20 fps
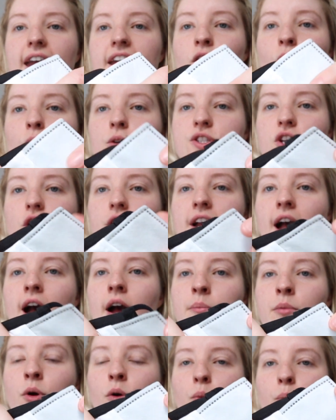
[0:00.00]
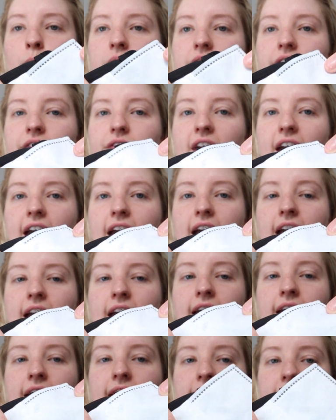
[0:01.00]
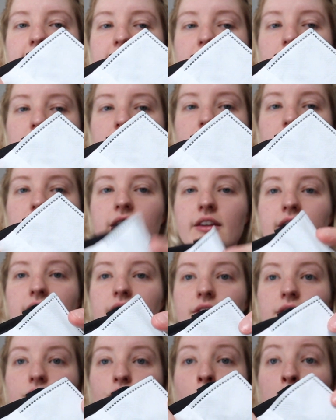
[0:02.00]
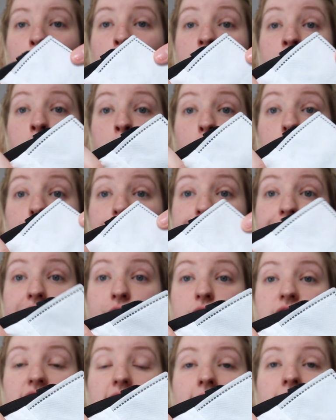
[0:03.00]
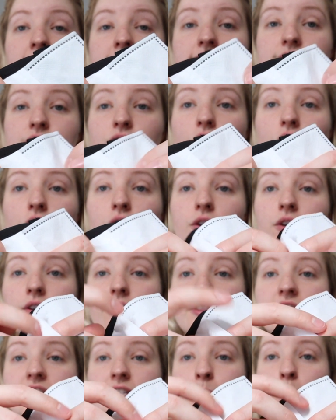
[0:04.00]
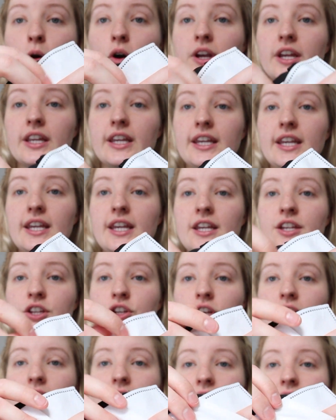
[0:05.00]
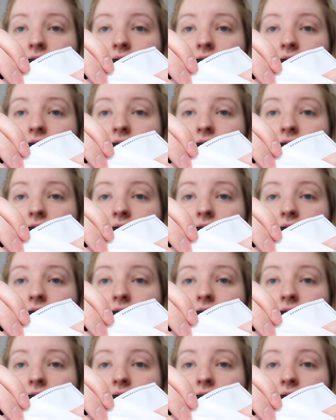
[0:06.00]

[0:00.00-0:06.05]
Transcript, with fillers: They also come with a removable filter, so this pocket here, you can